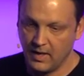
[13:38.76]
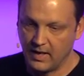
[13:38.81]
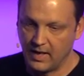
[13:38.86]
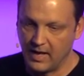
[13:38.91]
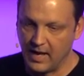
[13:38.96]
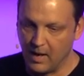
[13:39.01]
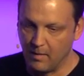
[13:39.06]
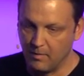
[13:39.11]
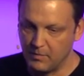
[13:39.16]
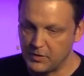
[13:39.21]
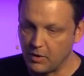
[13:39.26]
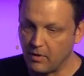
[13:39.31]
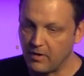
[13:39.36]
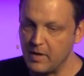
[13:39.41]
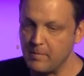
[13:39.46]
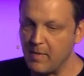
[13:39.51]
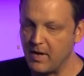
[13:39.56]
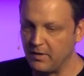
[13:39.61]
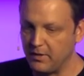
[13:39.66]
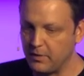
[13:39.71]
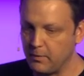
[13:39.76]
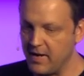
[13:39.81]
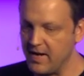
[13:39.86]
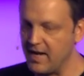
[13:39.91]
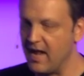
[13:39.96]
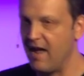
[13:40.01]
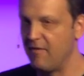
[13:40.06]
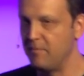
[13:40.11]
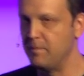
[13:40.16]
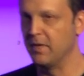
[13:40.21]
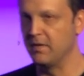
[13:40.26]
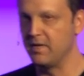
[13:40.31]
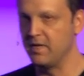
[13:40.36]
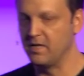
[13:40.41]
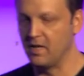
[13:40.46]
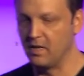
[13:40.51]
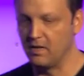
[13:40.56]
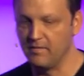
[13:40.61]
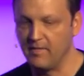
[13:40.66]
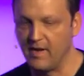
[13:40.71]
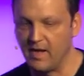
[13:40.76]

Um, talking about a three and a half billion dollar